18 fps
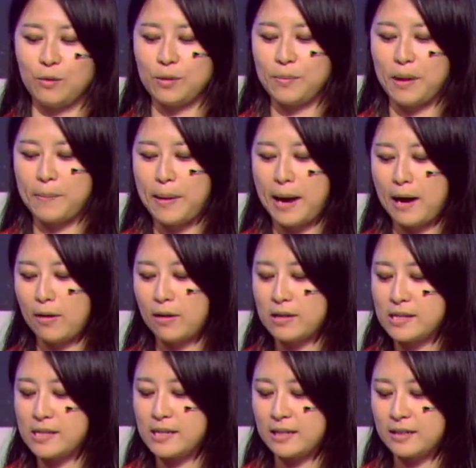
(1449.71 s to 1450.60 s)
my
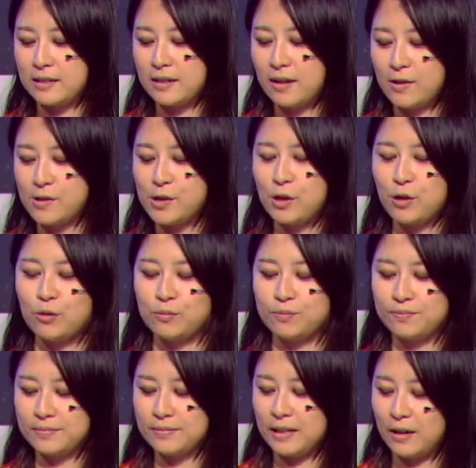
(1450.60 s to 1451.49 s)
parents, and also,
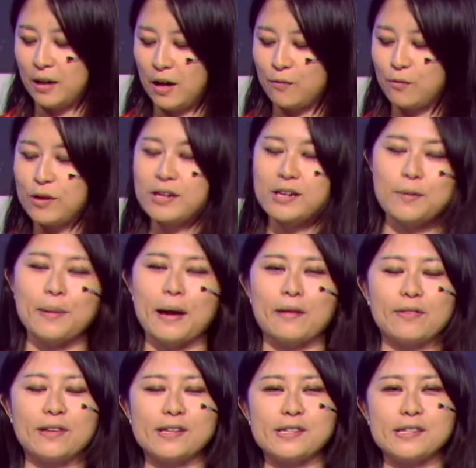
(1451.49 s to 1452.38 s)
I've written
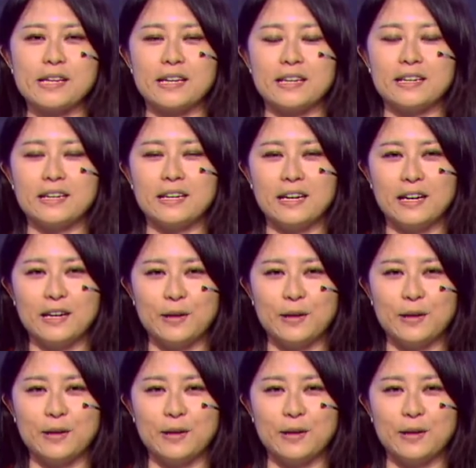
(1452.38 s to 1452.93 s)
about this in